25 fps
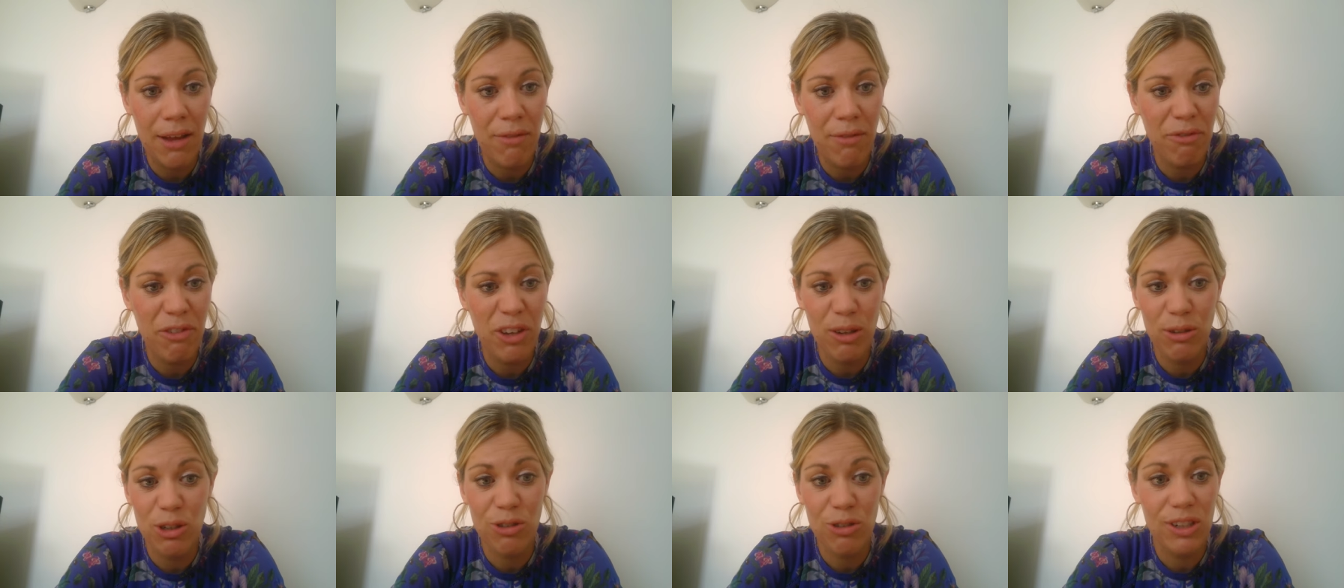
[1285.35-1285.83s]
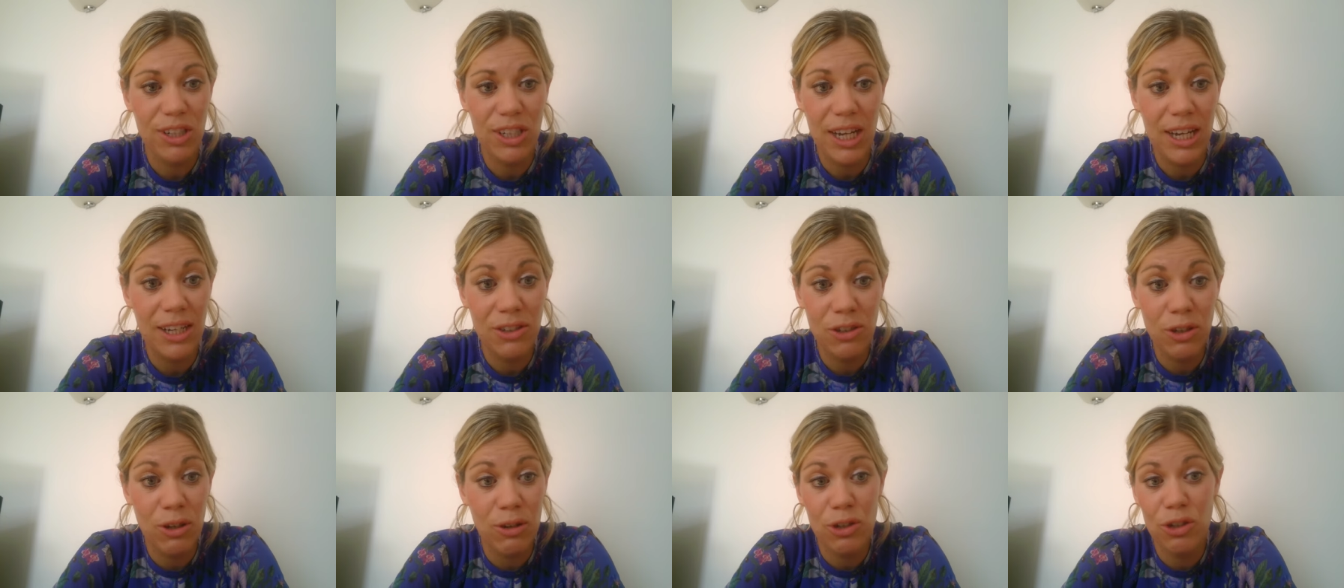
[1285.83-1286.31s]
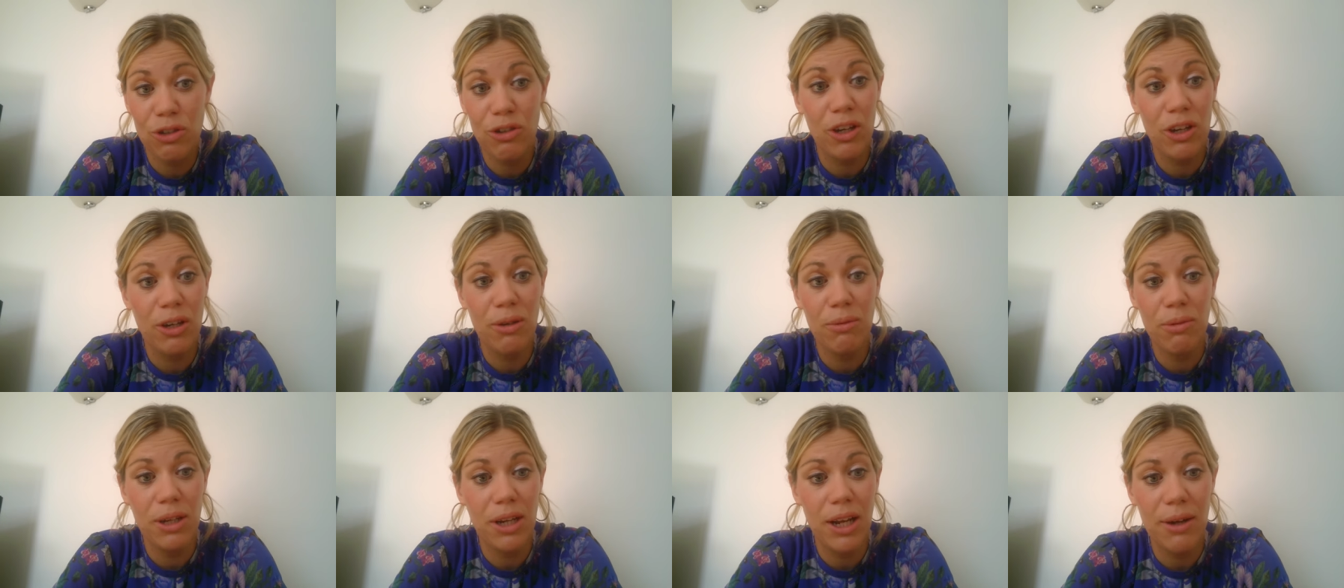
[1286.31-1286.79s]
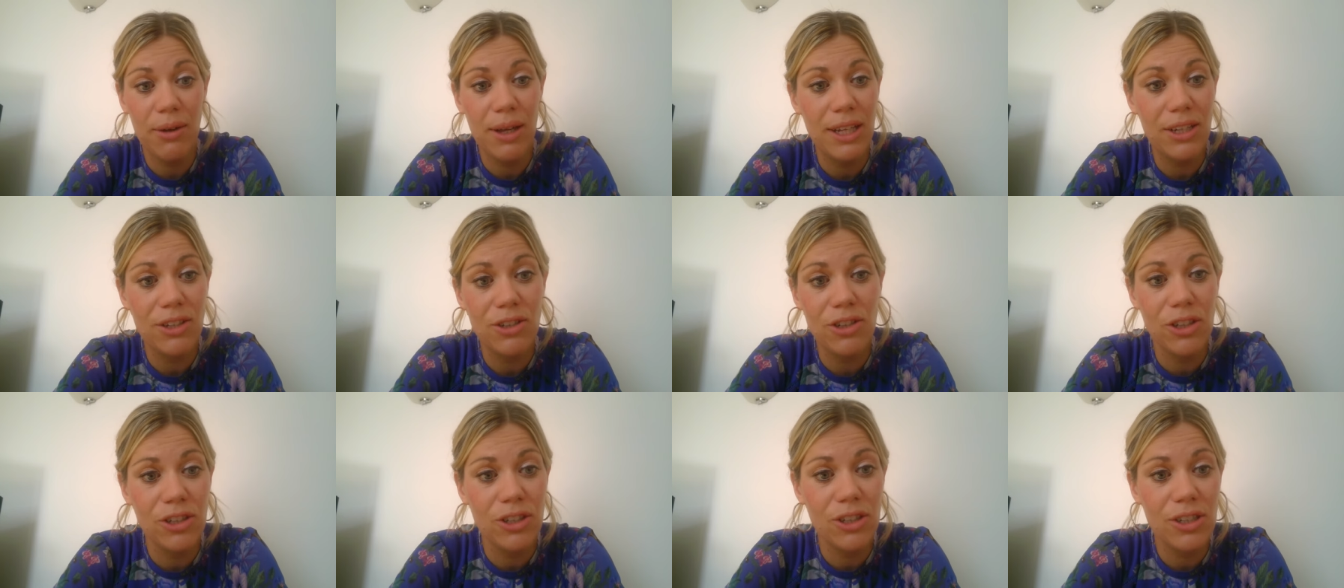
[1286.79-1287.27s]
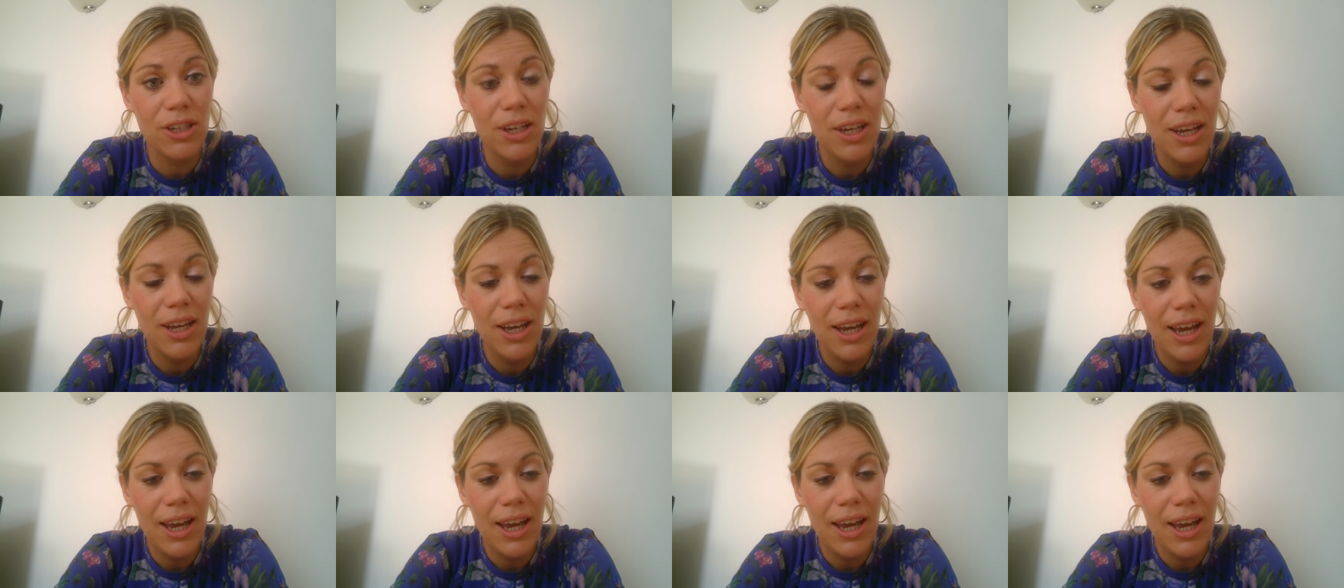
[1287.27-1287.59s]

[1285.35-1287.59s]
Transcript: in future is, is not true. You know, it's just